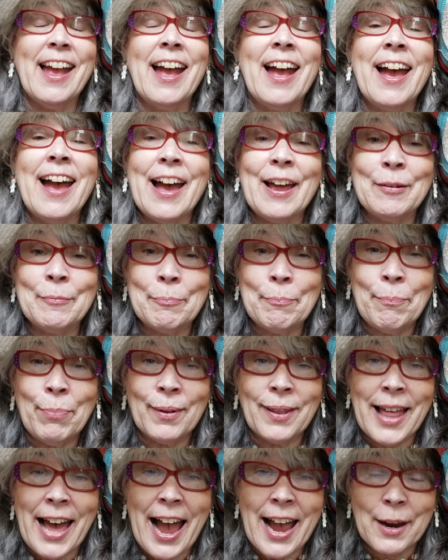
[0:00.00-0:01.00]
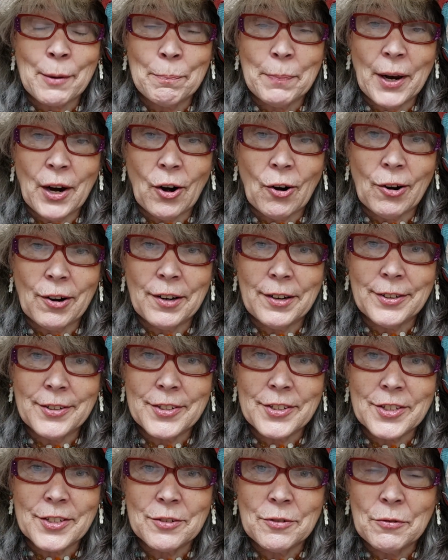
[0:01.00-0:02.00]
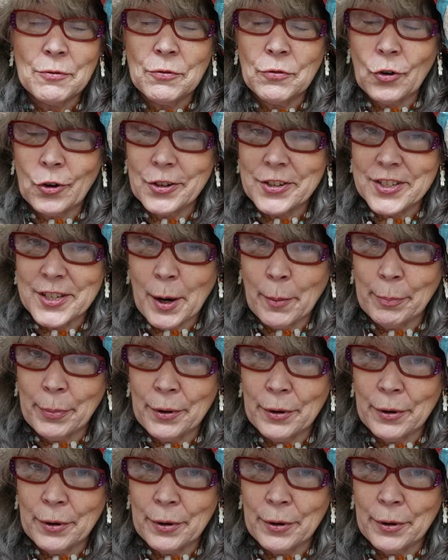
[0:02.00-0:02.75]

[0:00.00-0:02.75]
and blackberries for supper.